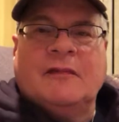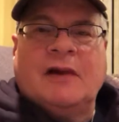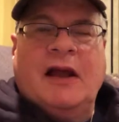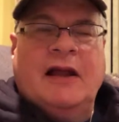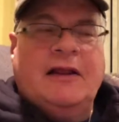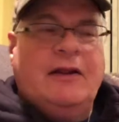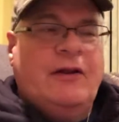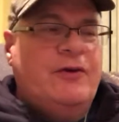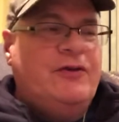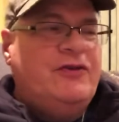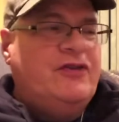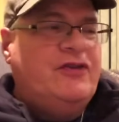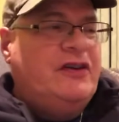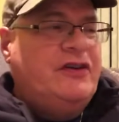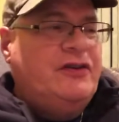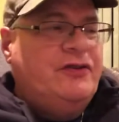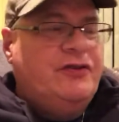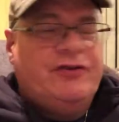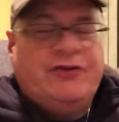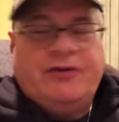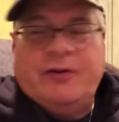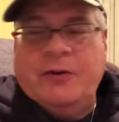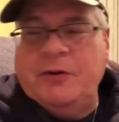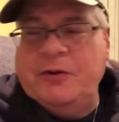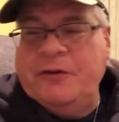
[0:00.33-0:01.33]
Hello, Senior
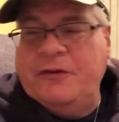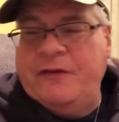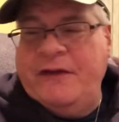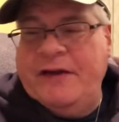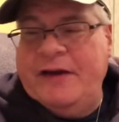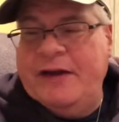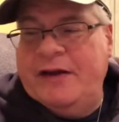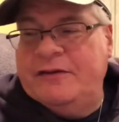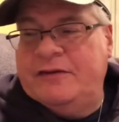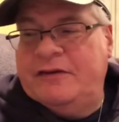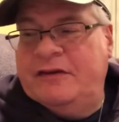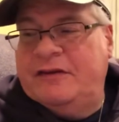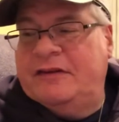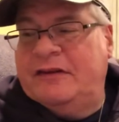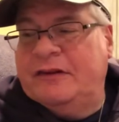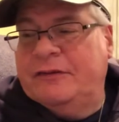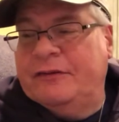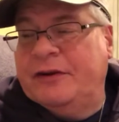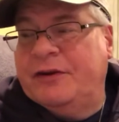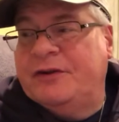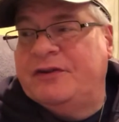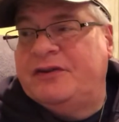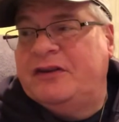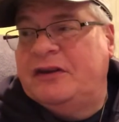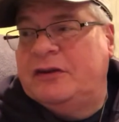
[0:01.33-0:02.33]
Stoner fan. Just the
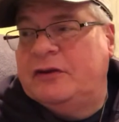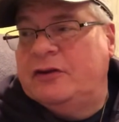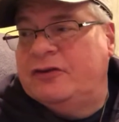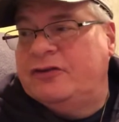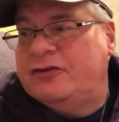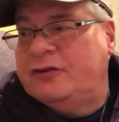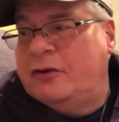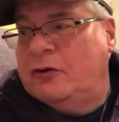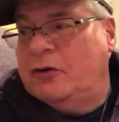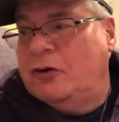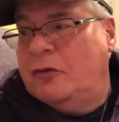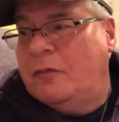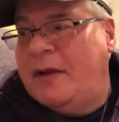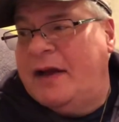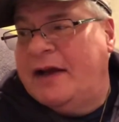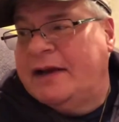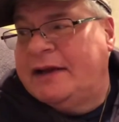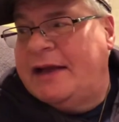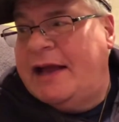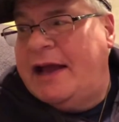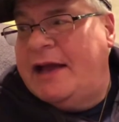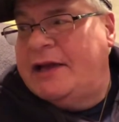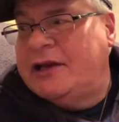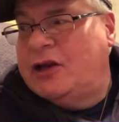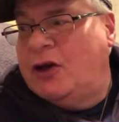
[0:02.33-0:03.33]
real Senior Stoner back
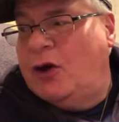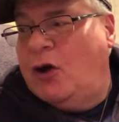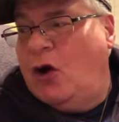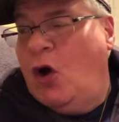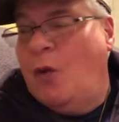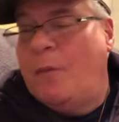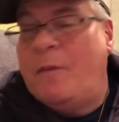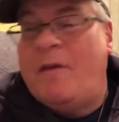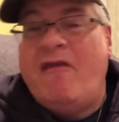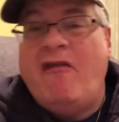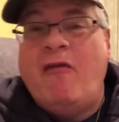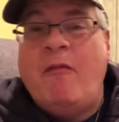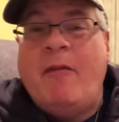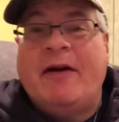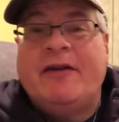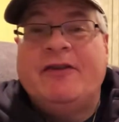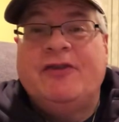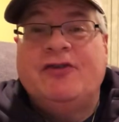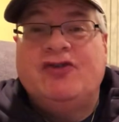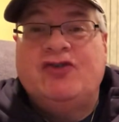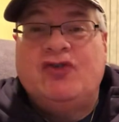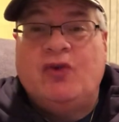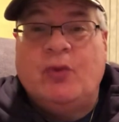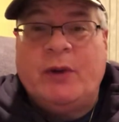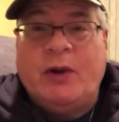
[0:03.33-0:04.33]
at you. Hope
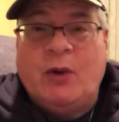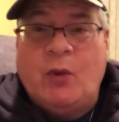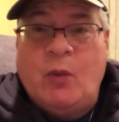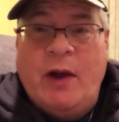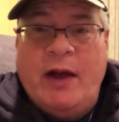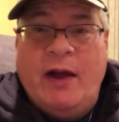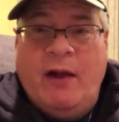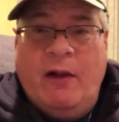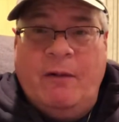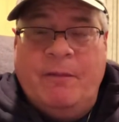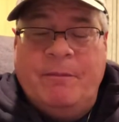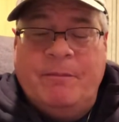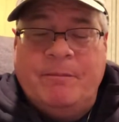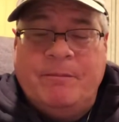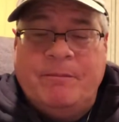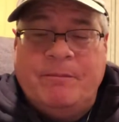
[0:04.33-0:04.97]
everybody's doing well.